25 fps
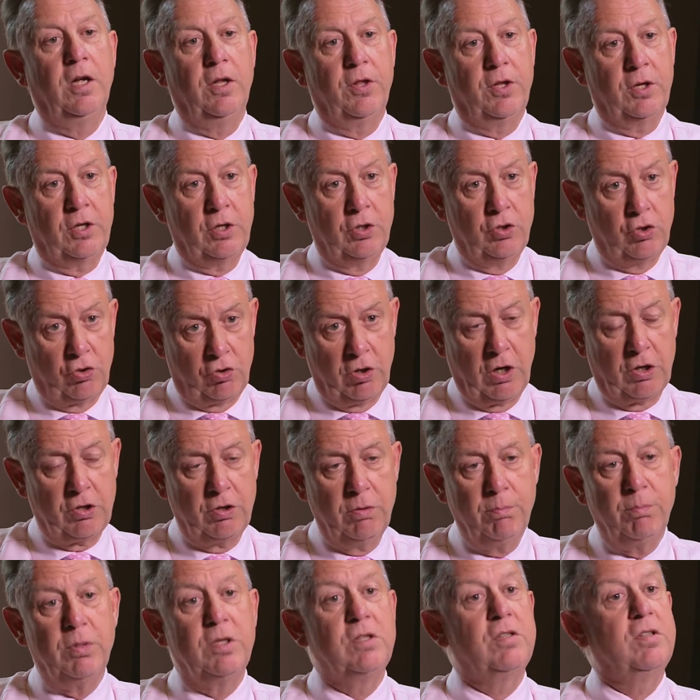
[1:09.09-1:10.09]
the
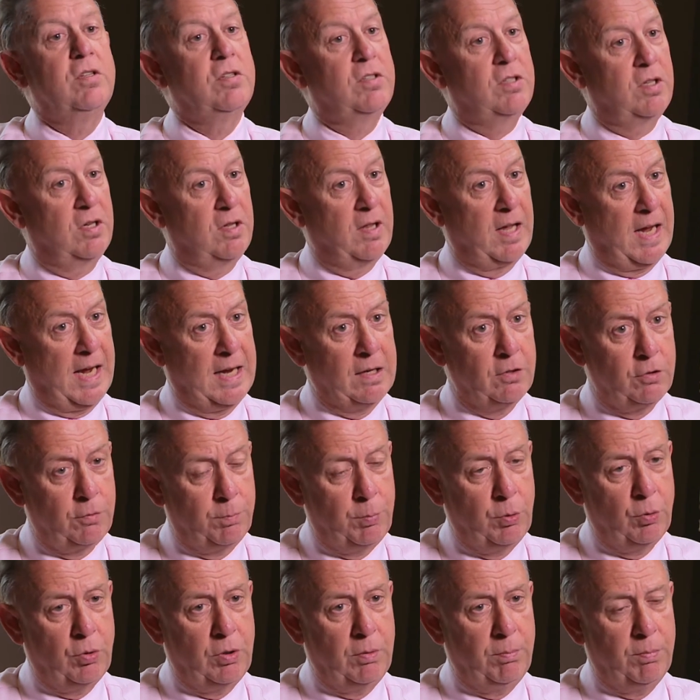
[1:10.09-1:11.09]
construction business and the house
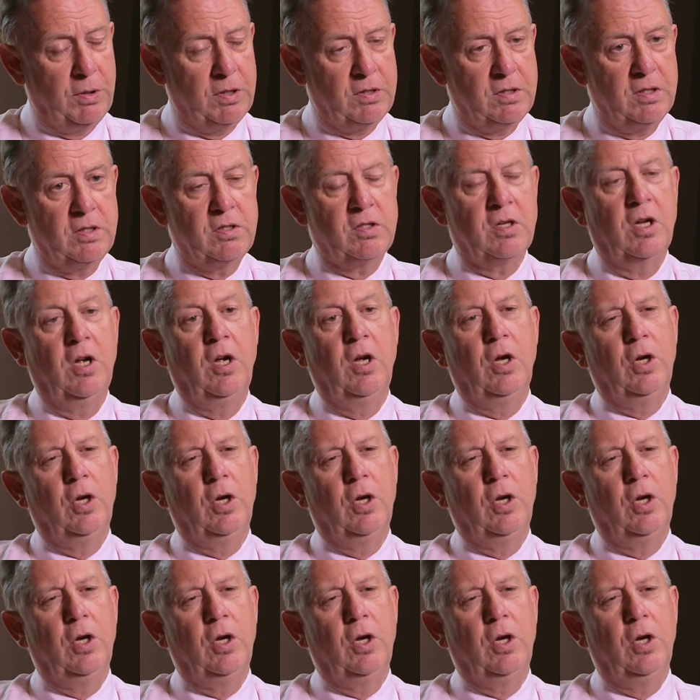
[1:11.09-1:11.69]
building business,